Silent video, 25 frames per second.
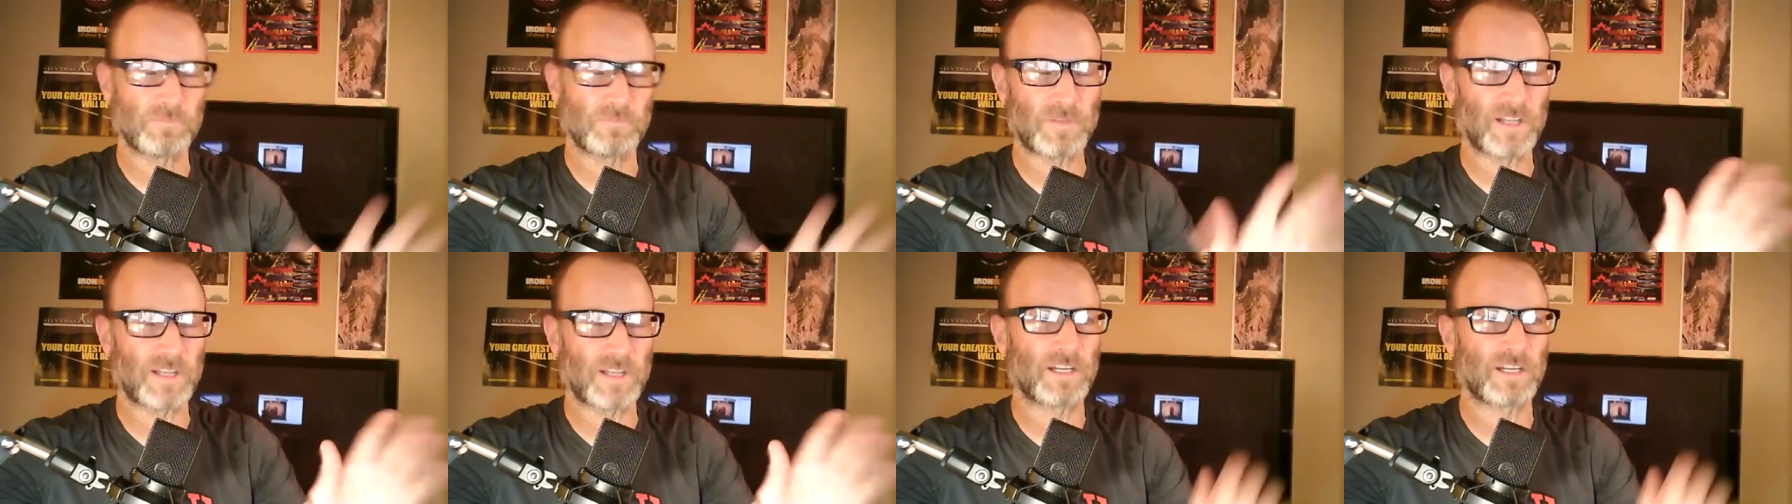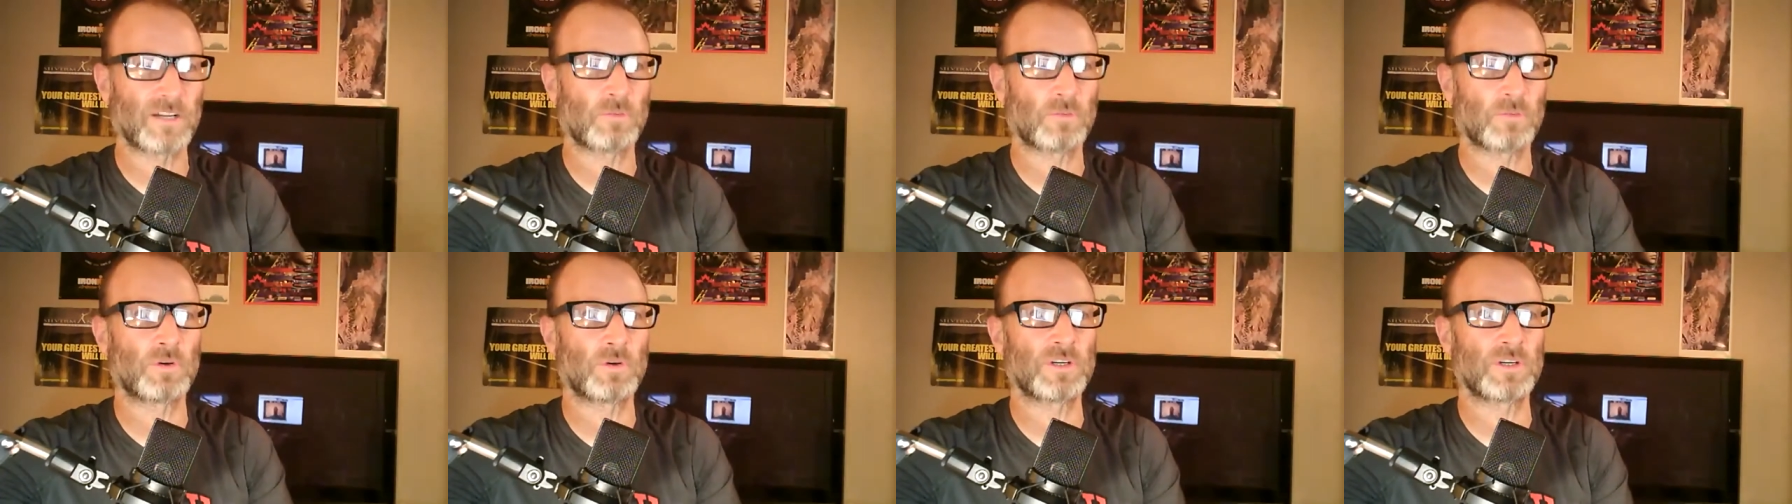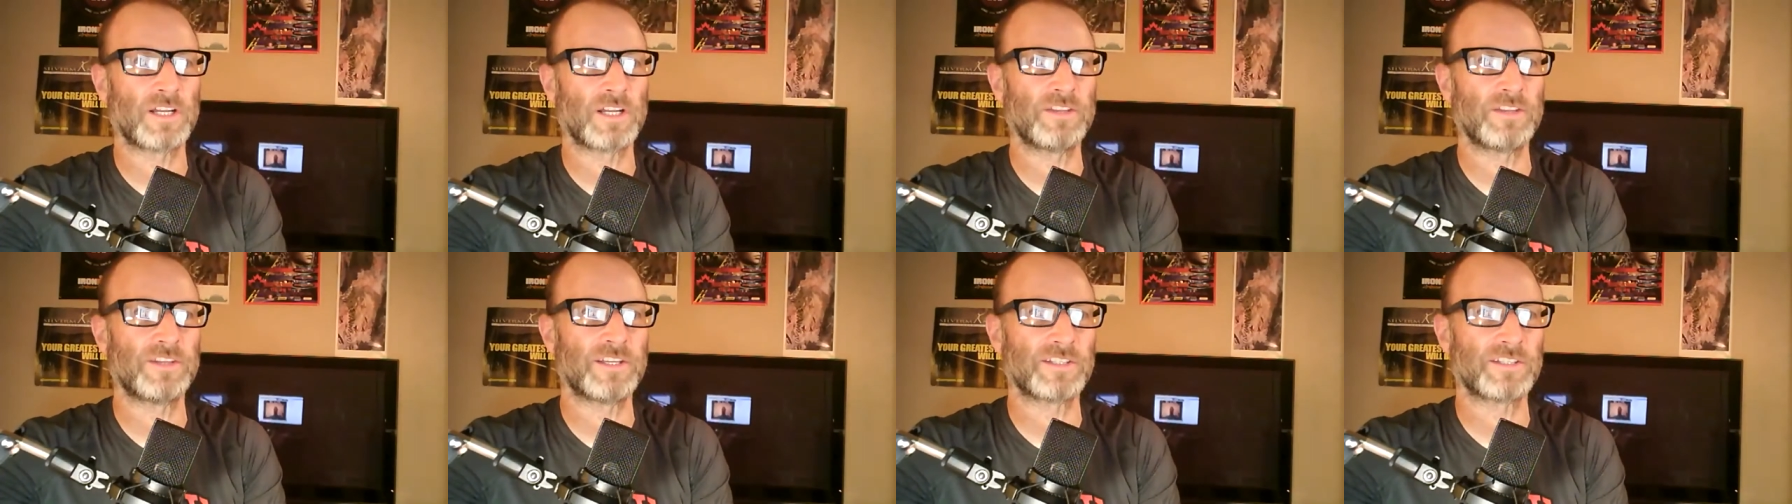I got to
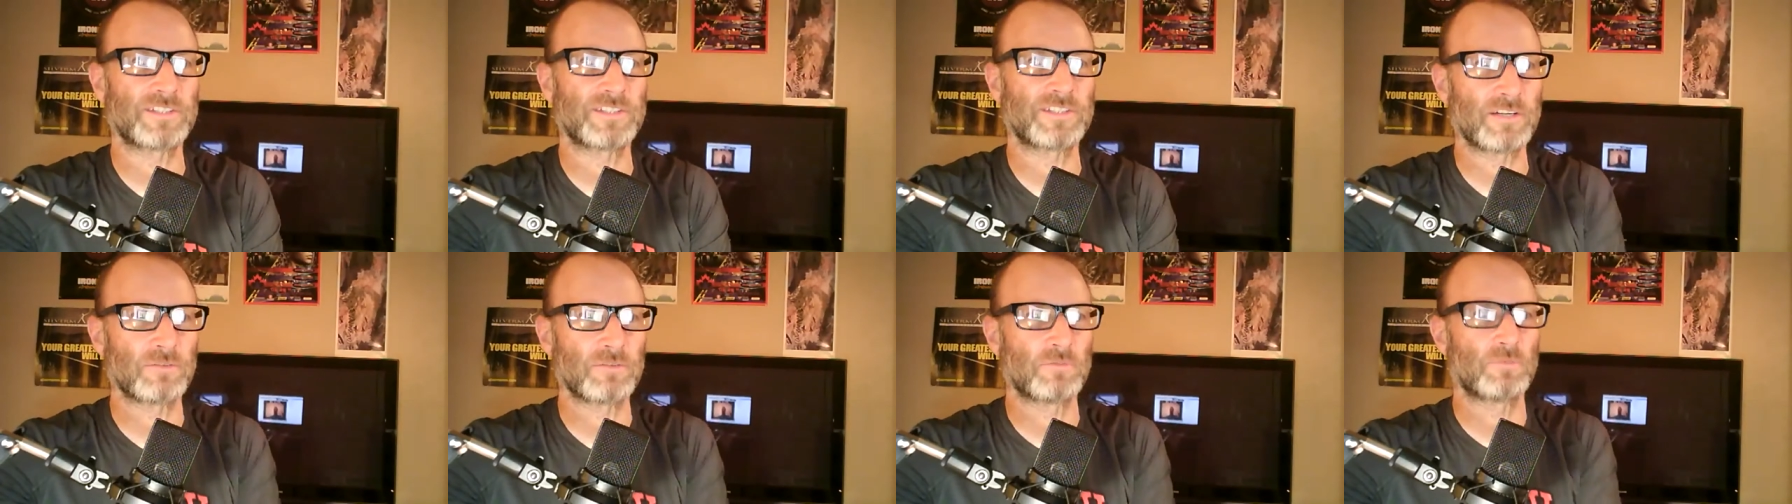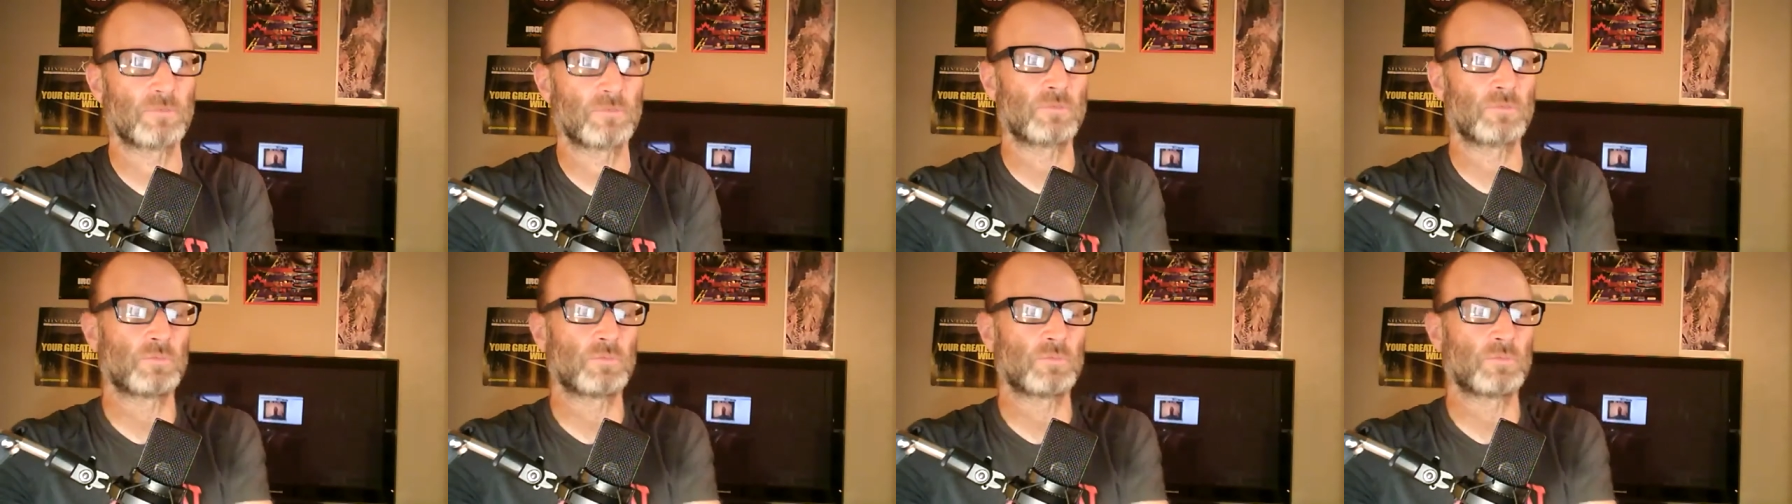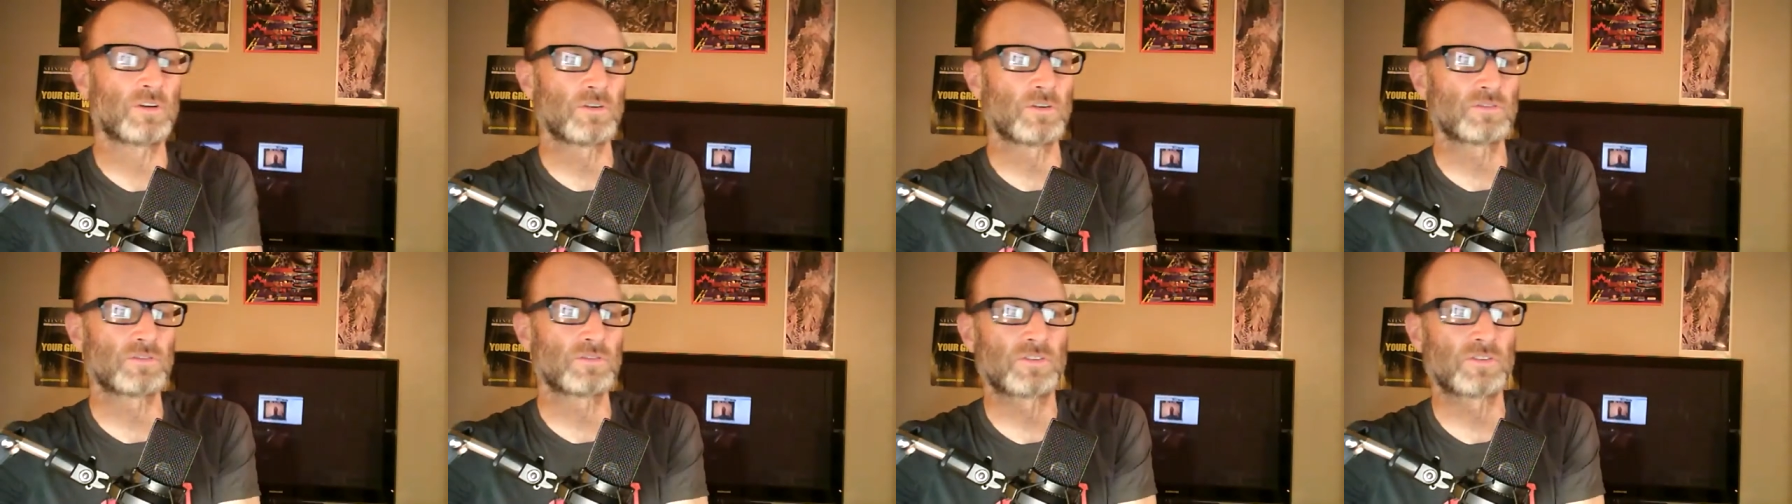work on this?
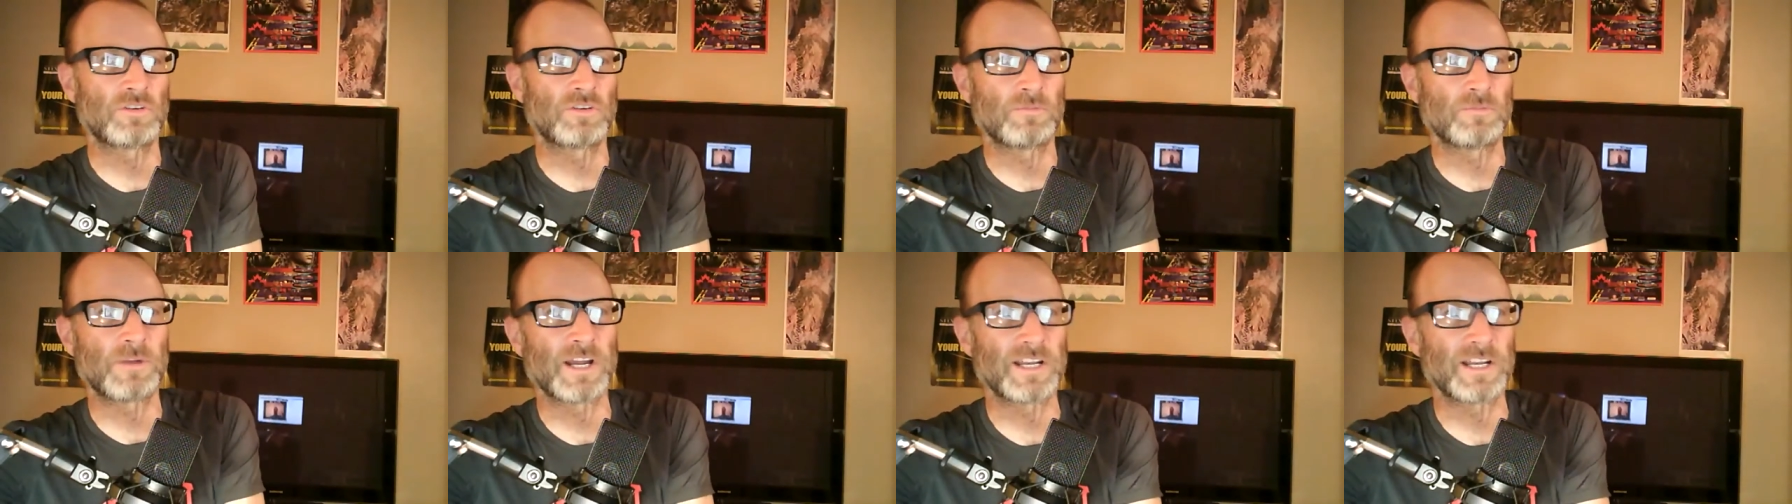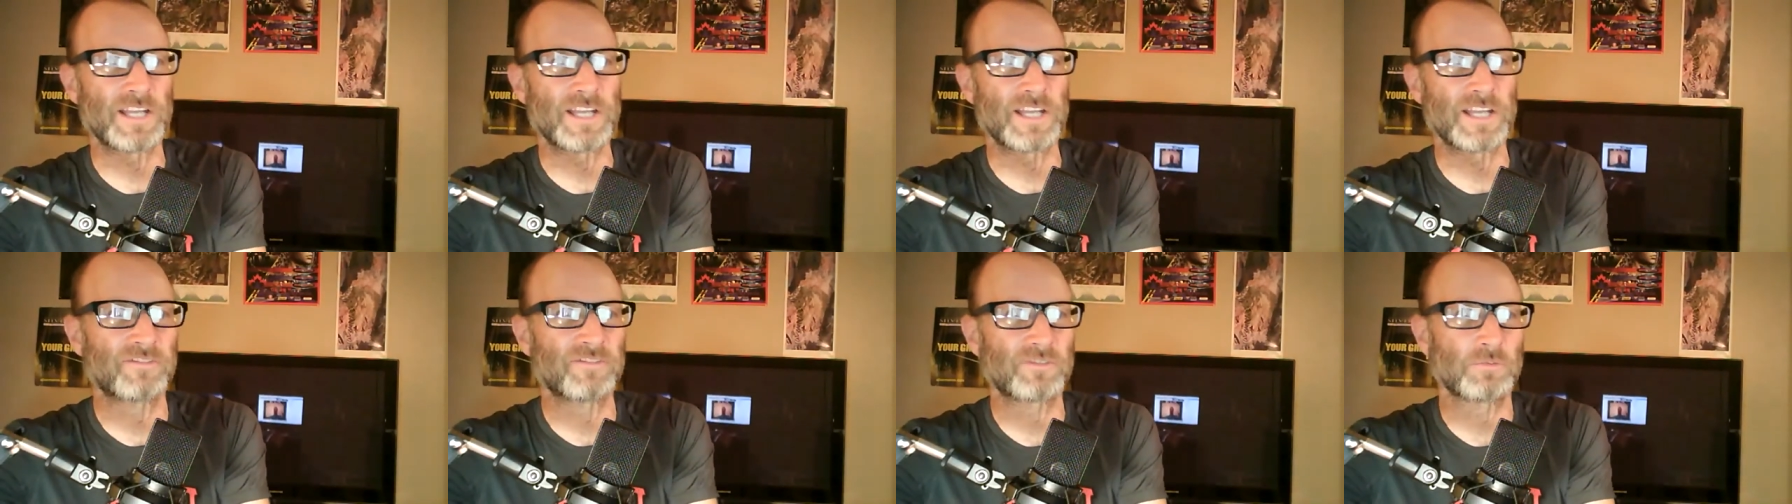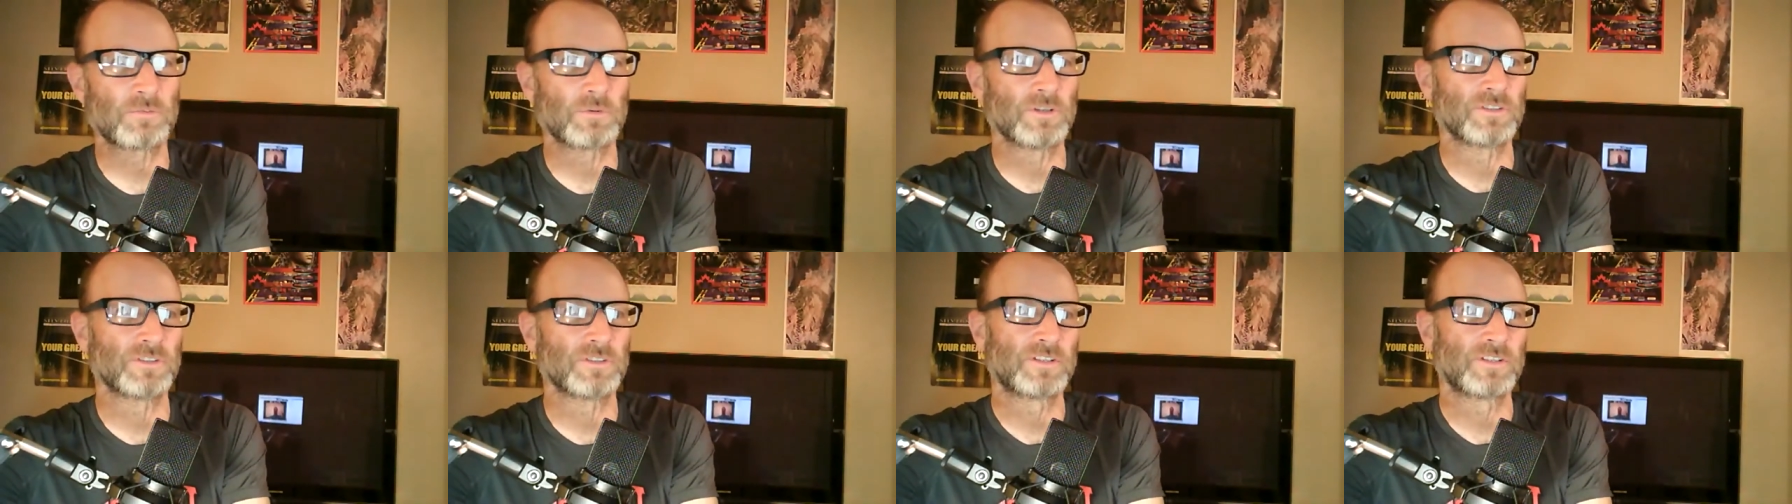What goes through your mind
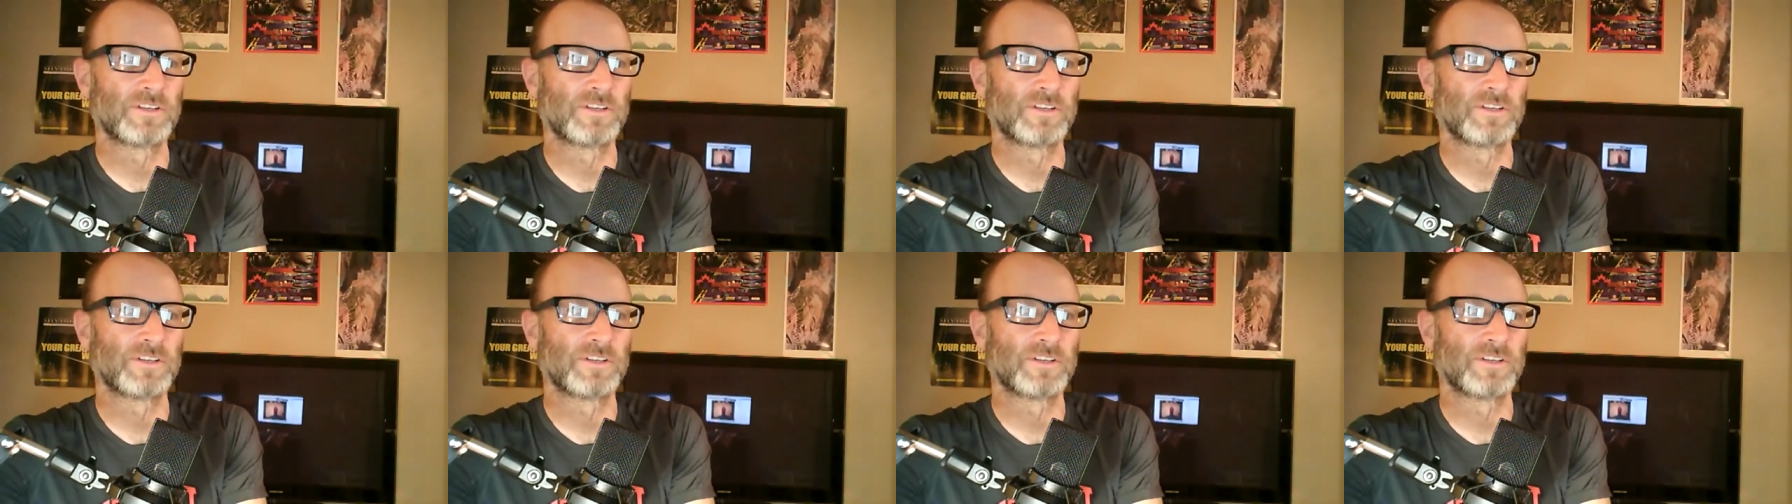afterwards?